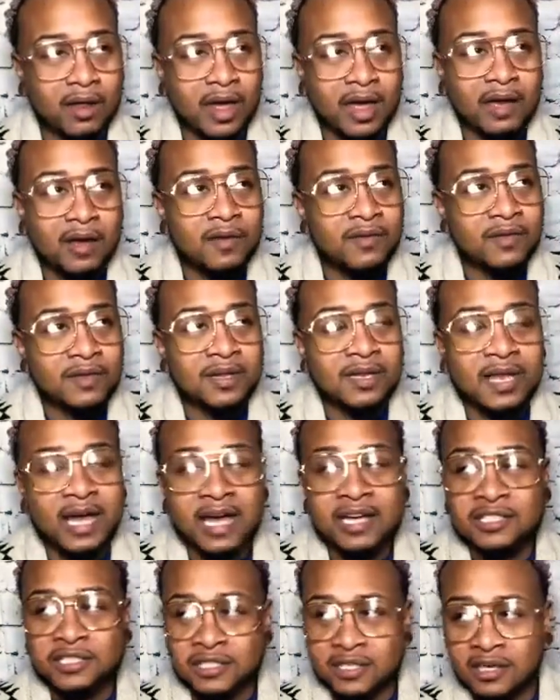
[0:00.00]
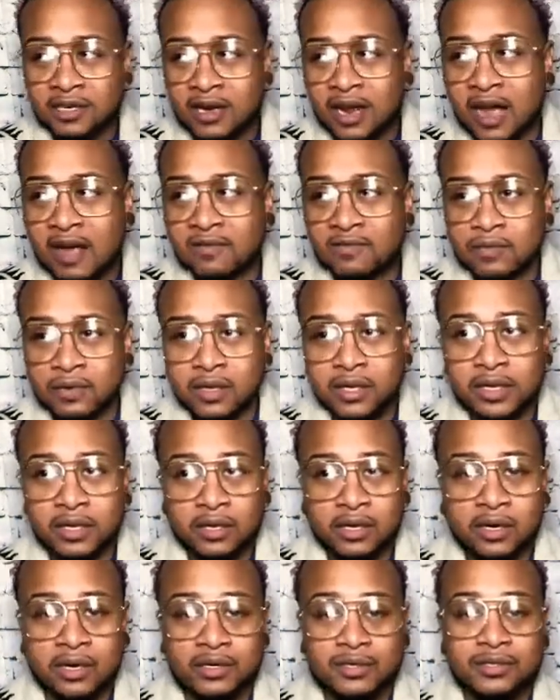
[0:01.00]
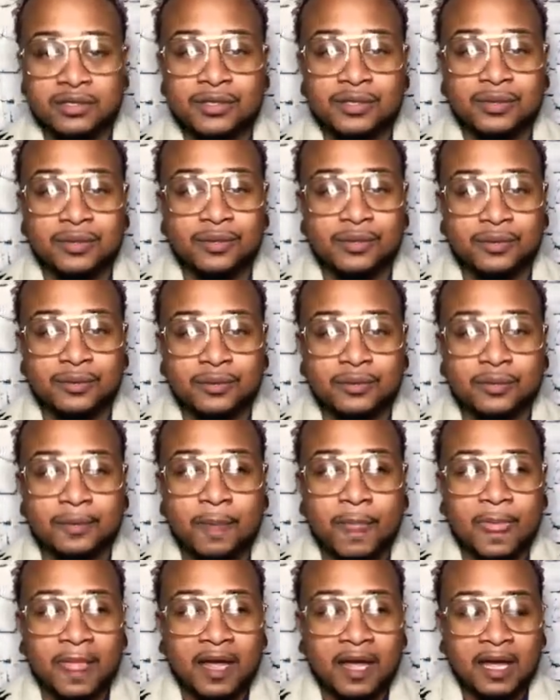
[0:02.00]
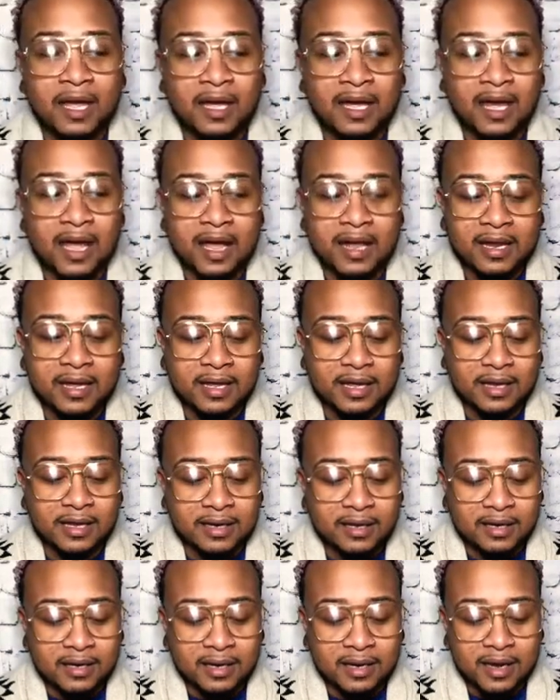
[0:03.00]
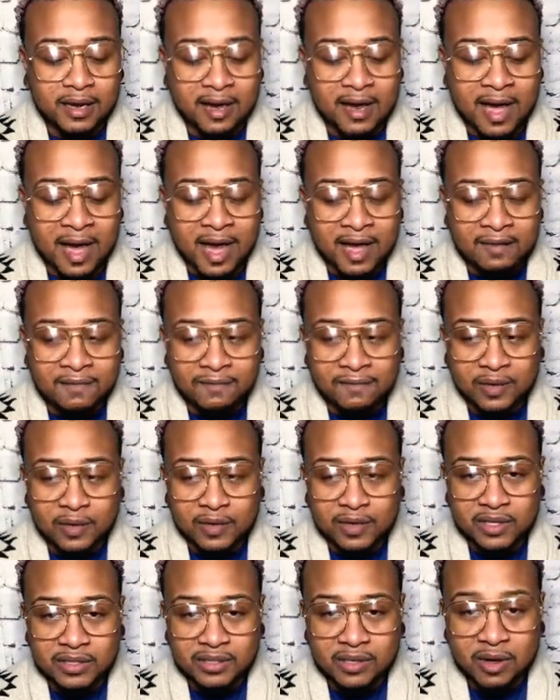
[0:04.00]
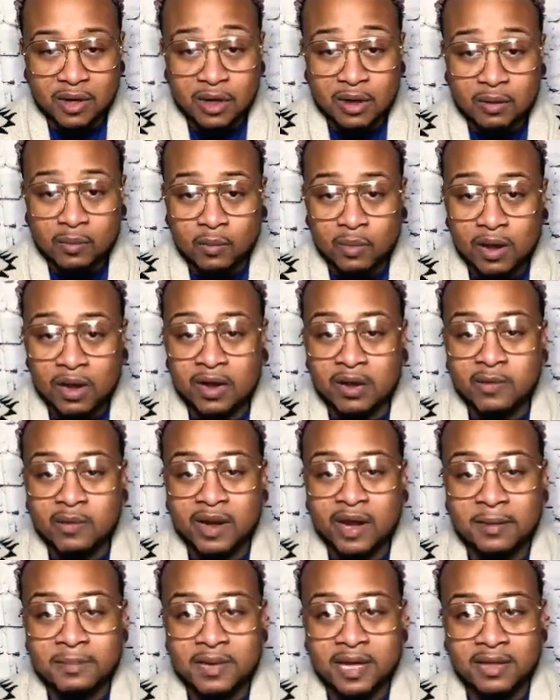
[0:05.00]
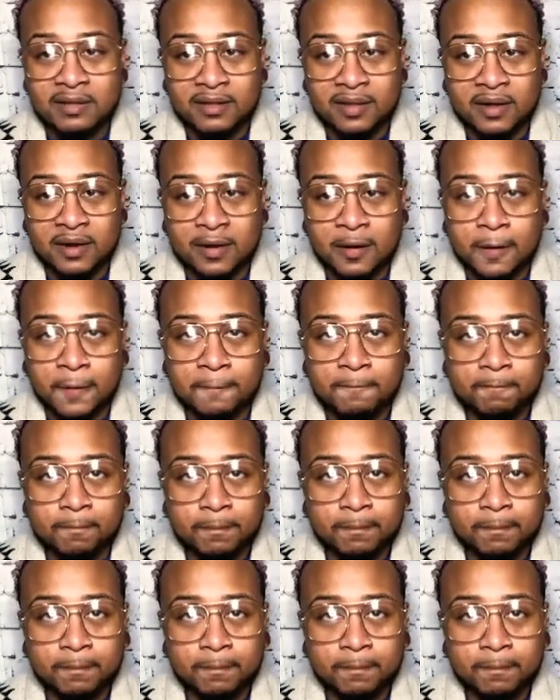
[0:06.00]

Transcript: Like over the last year, I've really learned to kind of not focus on work when I'm not there.